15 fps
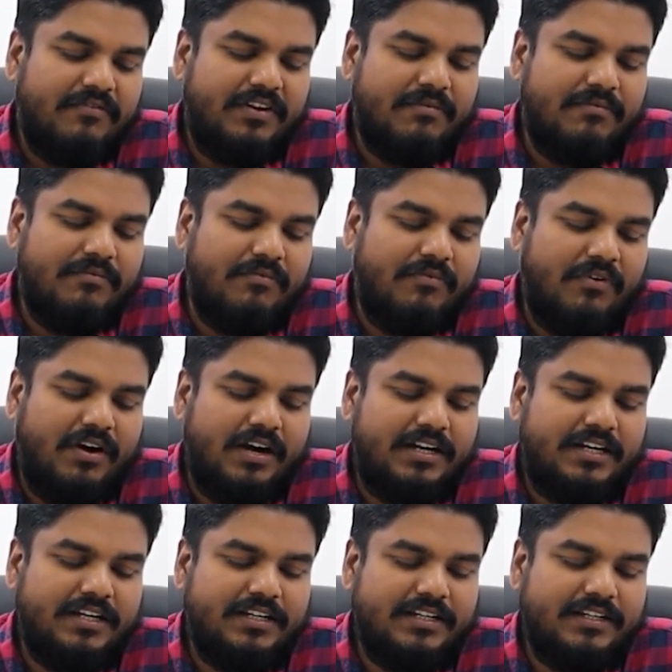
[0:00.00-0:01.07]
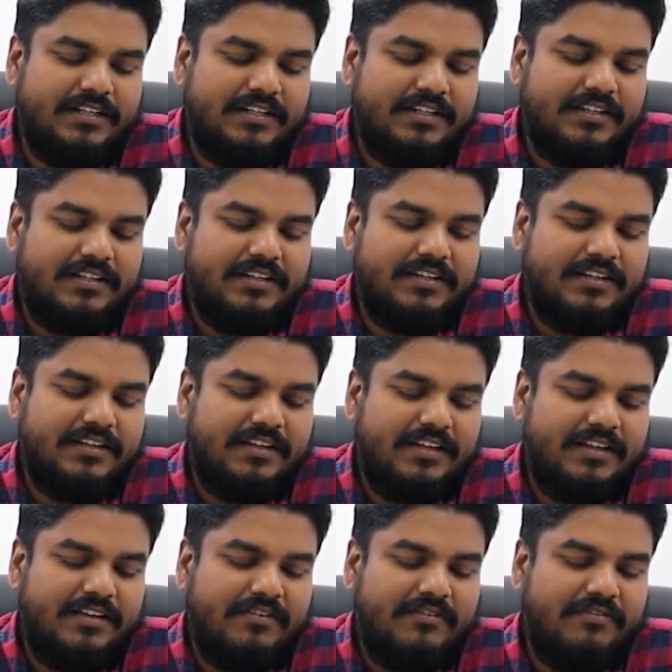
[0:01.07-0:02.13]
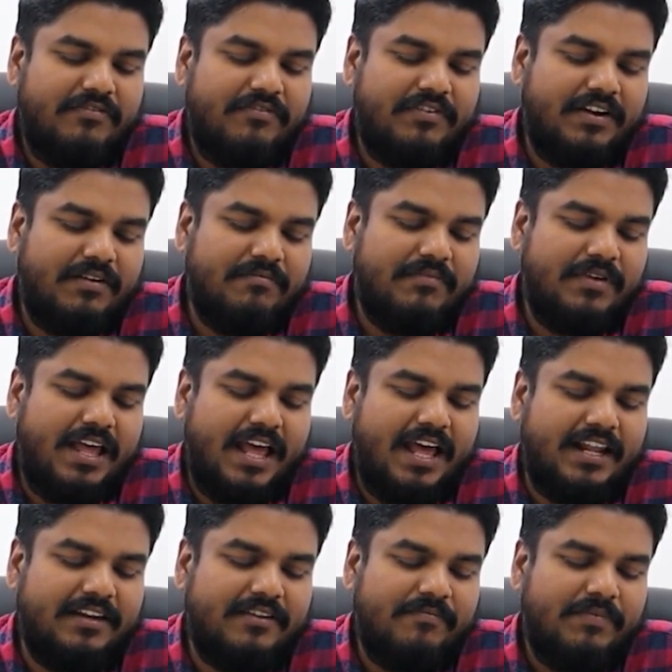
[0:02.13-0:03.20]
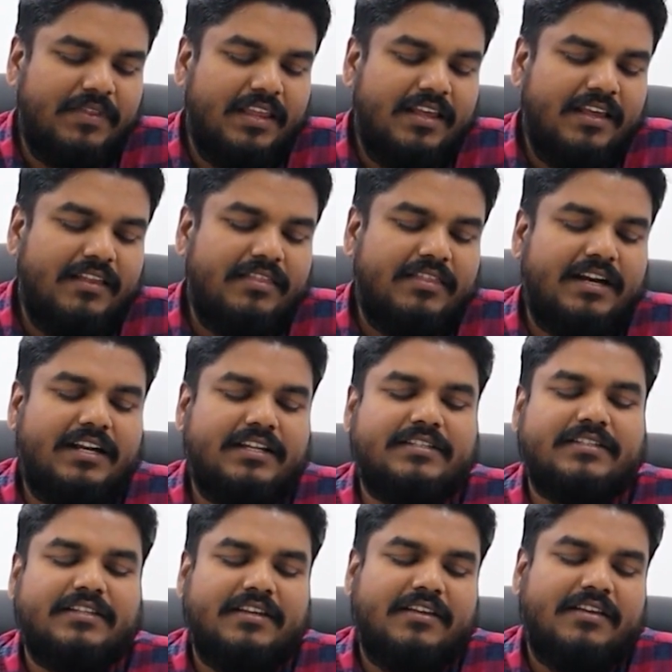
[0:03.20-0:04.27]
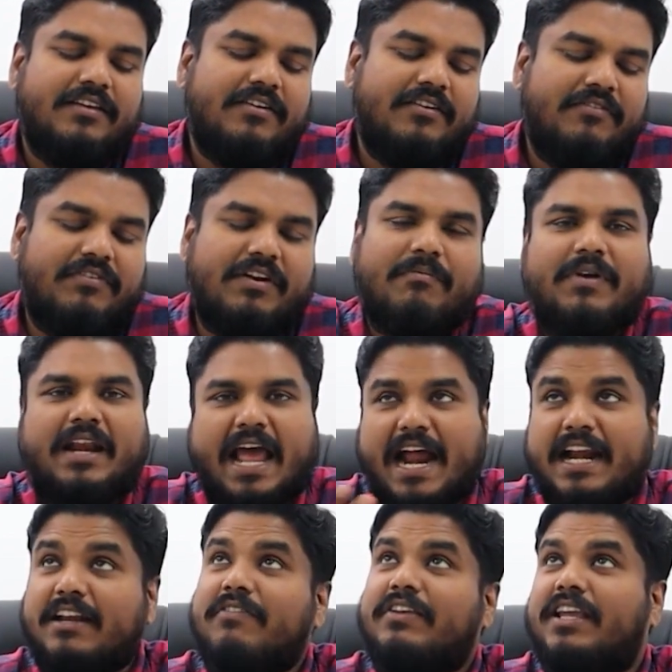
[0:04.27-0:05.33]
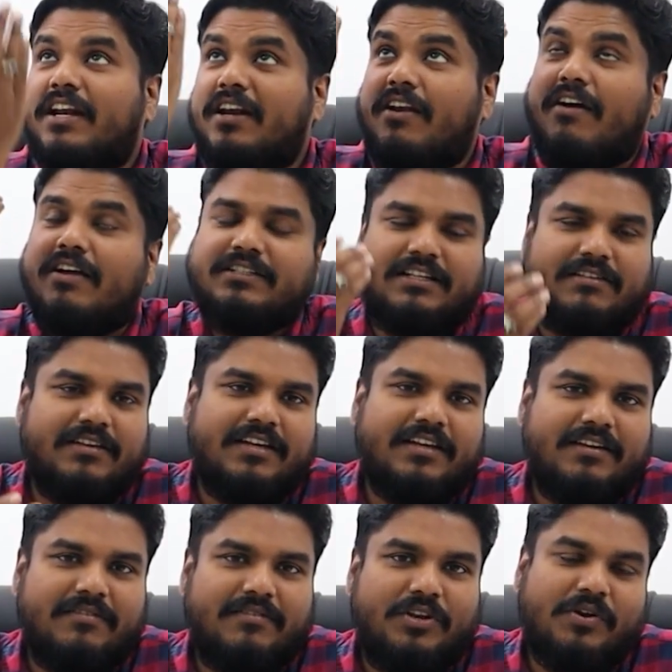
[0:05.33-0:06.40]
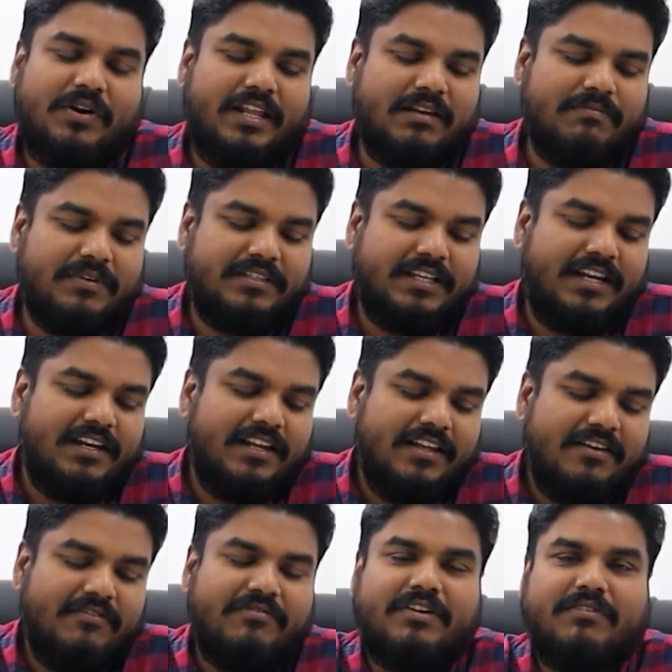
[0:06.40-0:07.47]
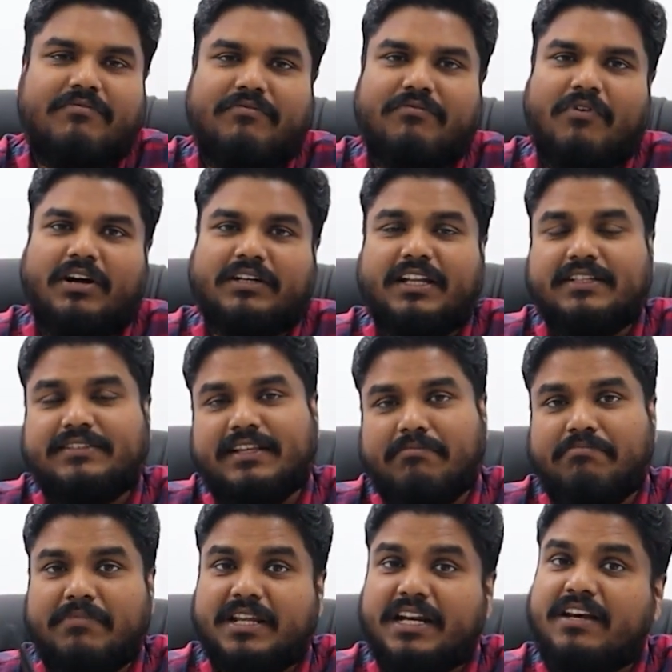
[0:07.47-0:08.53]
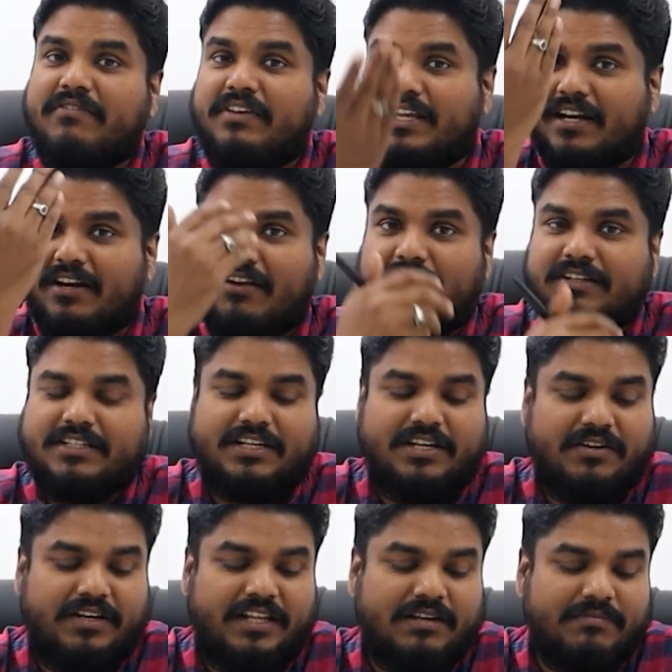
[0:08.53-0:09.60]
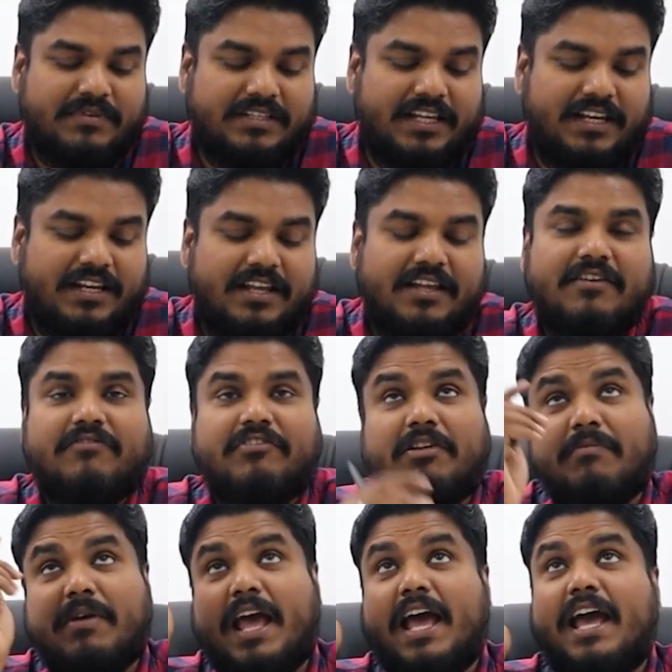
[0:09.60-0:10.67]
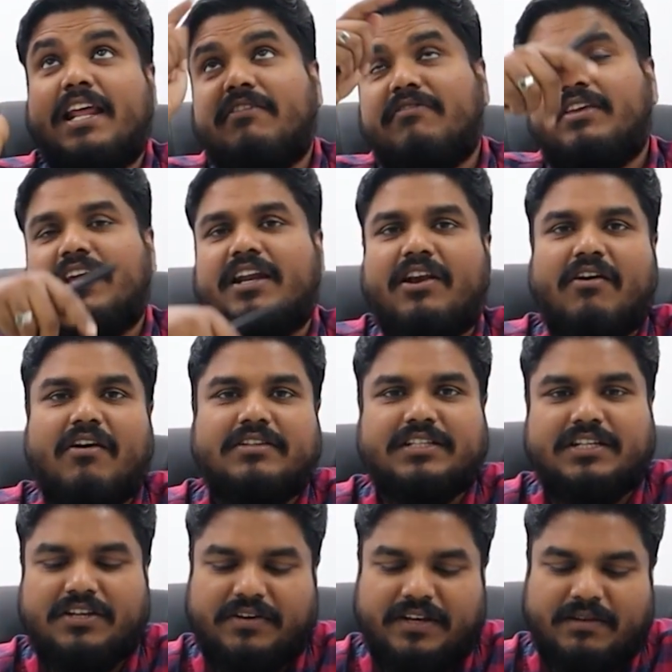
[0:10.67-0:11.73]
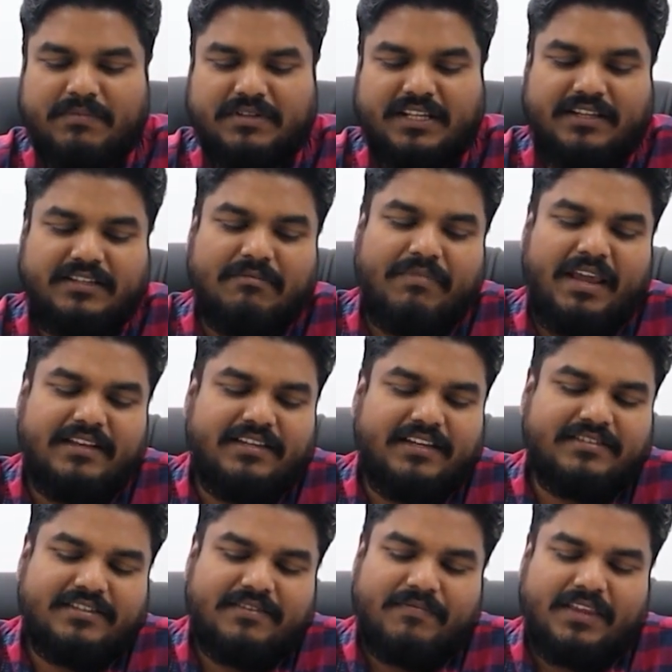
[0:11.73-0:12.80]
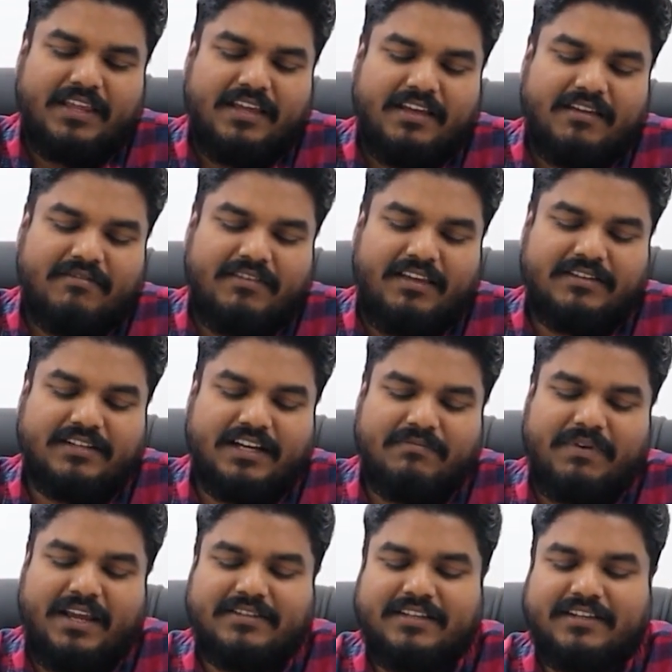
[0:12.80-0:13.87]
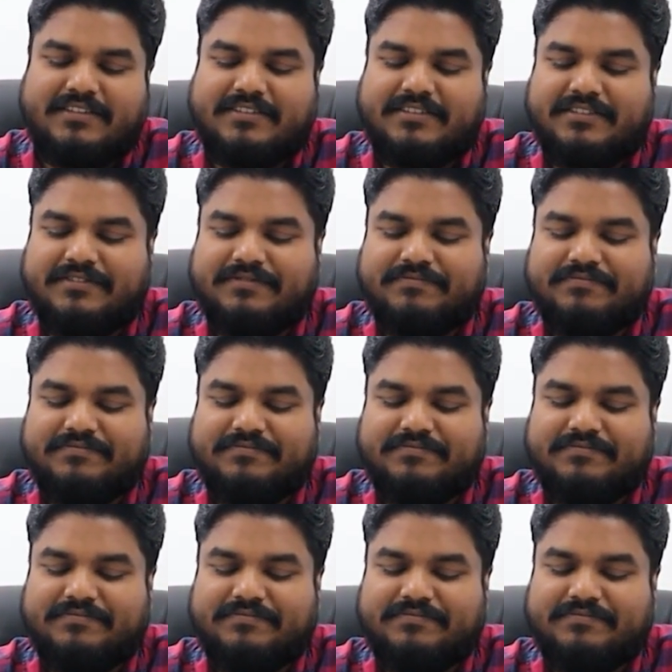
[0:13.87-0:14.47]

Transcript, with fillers: from water, from air. That is, from land we can launch a nuclear missile. From water, submarine, we can launch a nuclear missile. From air we can launch a nuclear missile. These are basics. These are basics.